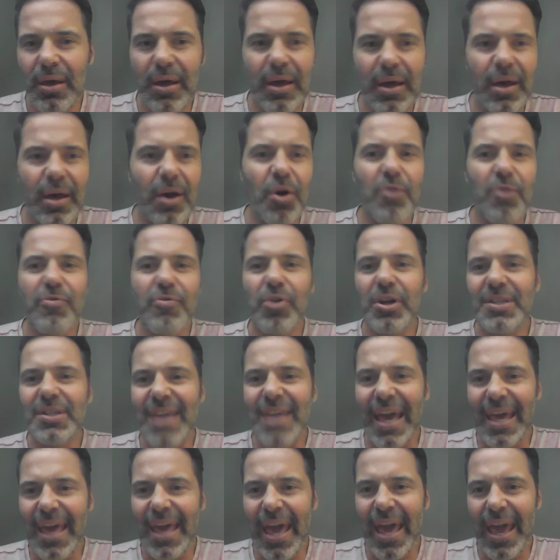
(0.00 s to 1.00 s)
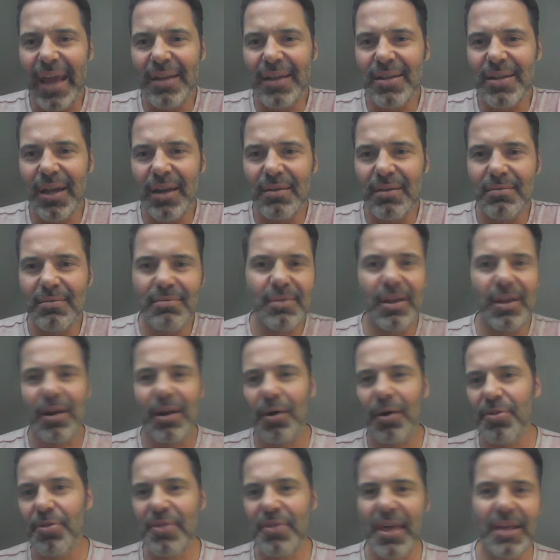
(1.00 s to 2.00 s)
over a decade, and
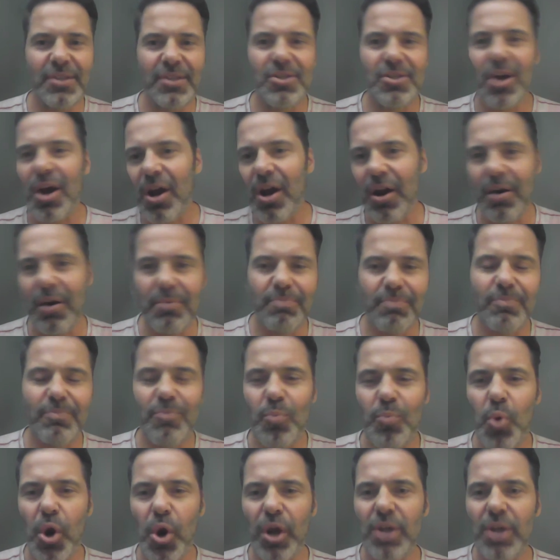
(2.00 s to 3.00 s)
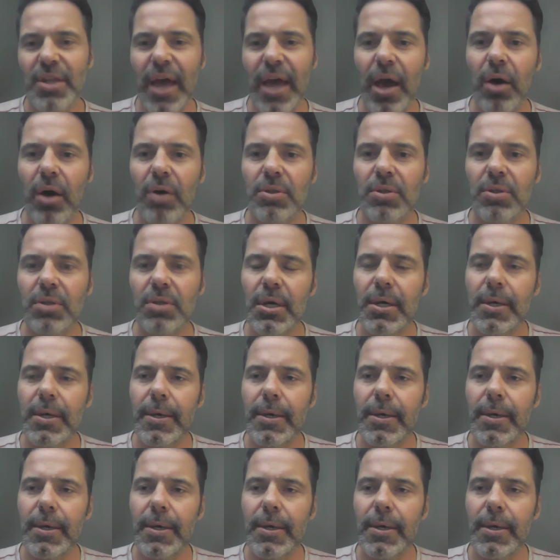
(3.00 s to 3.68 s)
things are worked out.